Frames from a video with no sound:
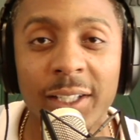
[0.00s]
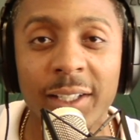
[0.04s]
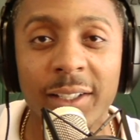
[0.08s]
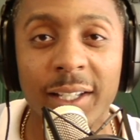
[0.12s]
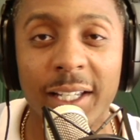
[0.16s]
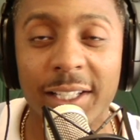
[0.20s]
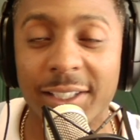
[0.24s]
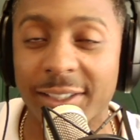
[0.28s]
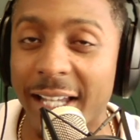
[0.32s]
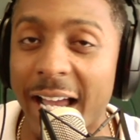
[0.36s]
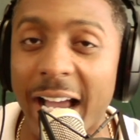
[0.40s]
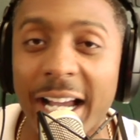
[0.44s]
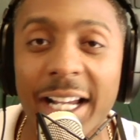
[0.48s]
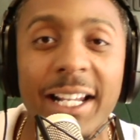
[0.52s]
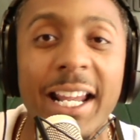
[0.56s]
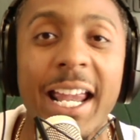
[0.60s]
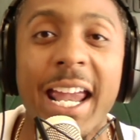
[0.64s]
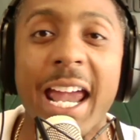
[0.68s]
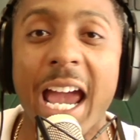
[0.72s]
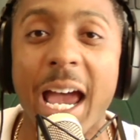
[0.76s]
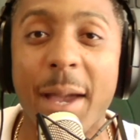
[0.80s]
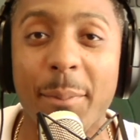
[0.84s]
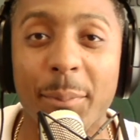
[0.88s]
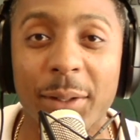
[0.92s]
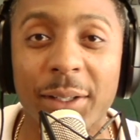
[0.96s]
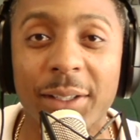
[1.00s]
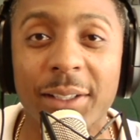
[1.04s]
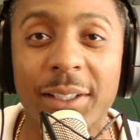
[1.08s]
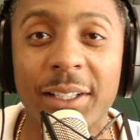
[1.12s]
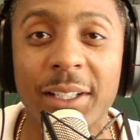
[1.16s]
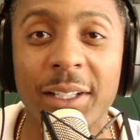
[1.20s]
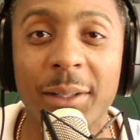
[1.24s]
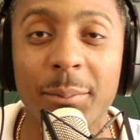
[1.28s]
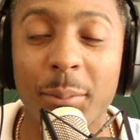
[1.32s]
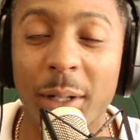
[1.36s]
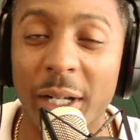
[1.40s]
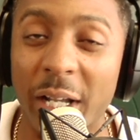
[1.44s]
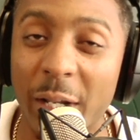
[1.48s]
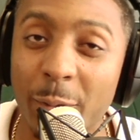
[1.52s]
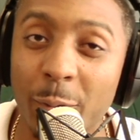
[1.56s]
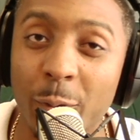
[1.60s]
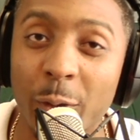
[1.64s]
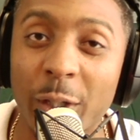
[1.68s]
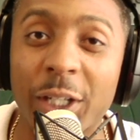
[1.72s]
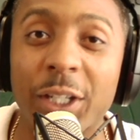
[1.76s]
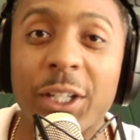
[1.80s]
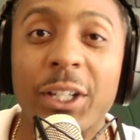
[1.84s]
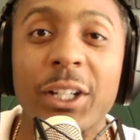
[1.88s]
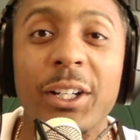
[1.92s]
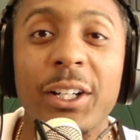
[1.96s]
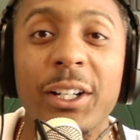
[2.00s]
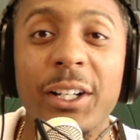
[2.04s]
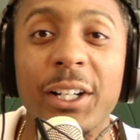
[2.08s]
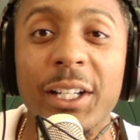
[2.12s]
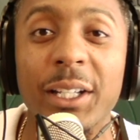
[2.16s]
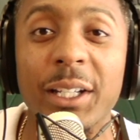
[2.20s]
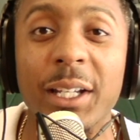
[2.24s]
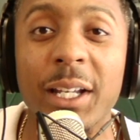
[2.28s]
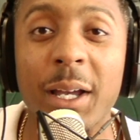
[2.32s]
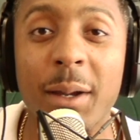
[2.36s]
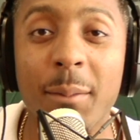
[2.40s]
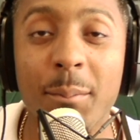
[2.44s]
it's not going to happen, but if we could,